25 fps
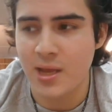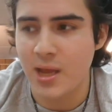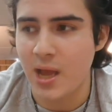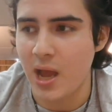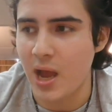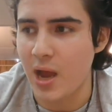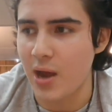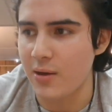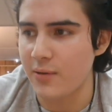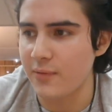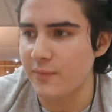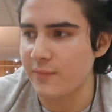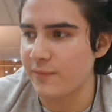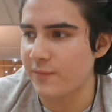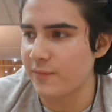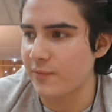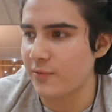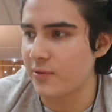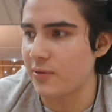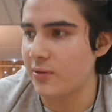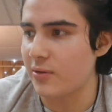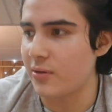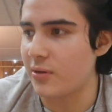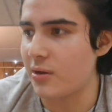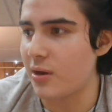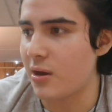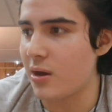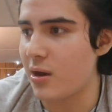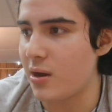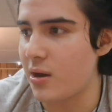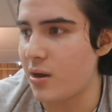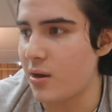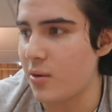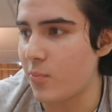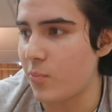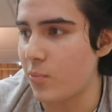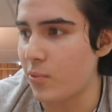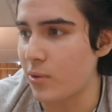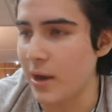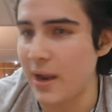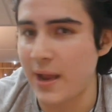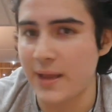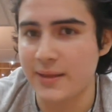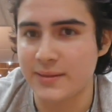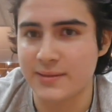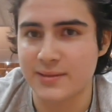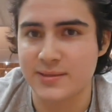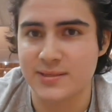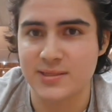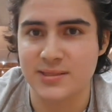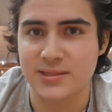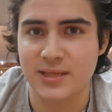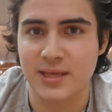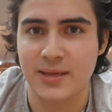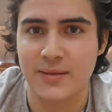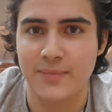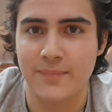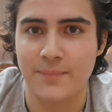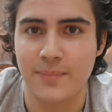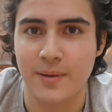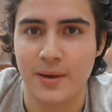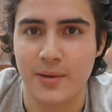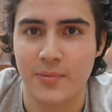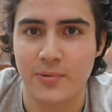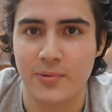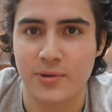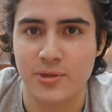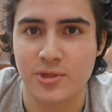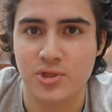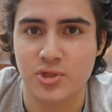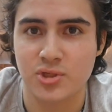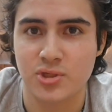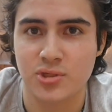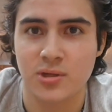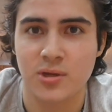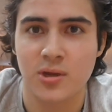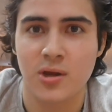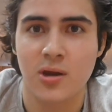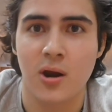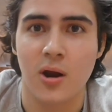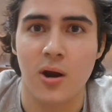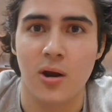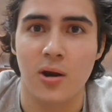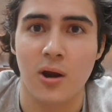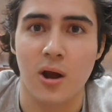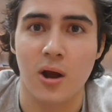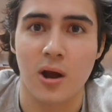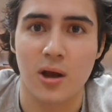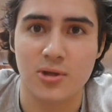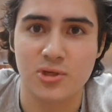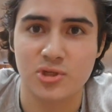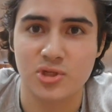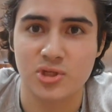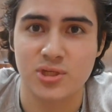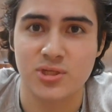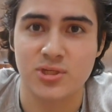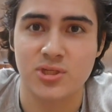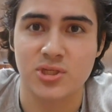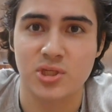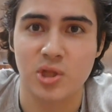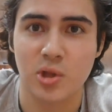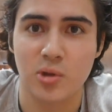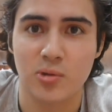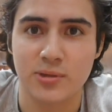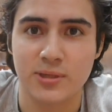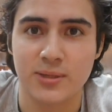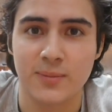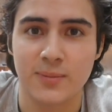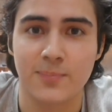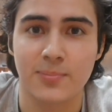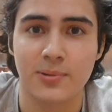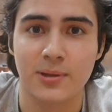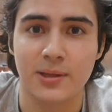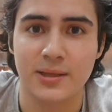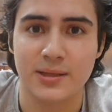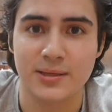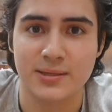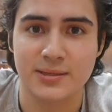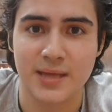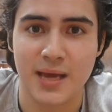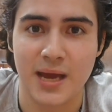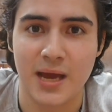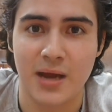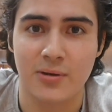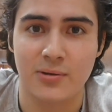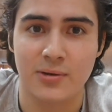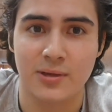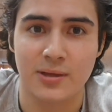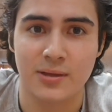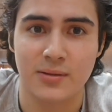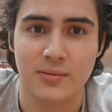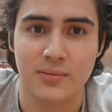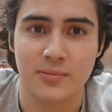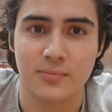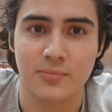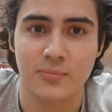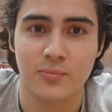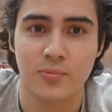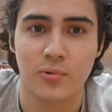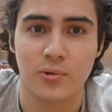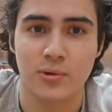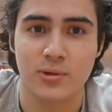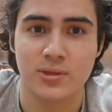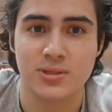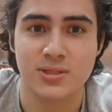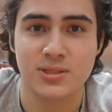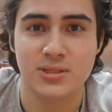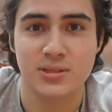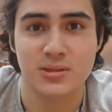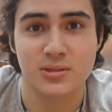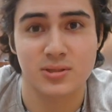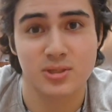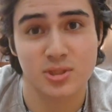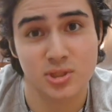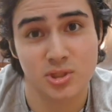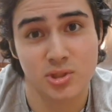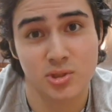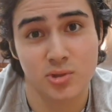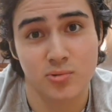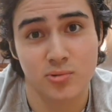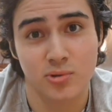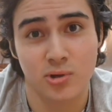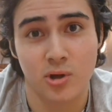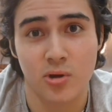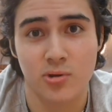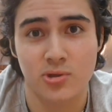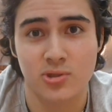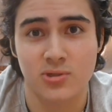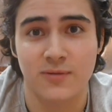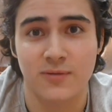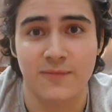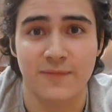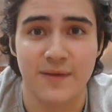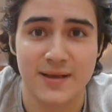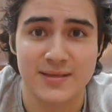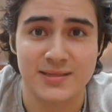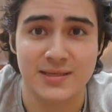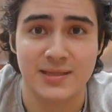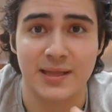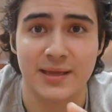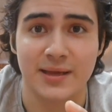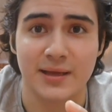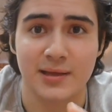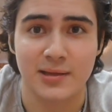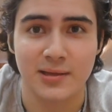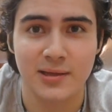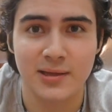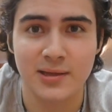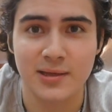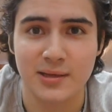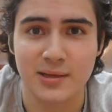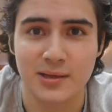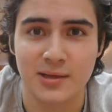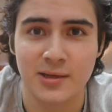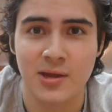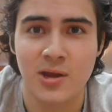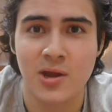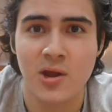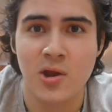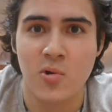However, we're at the state by which our oxygen is slowly depleting down, and we're going to soon go to fast glycolytic,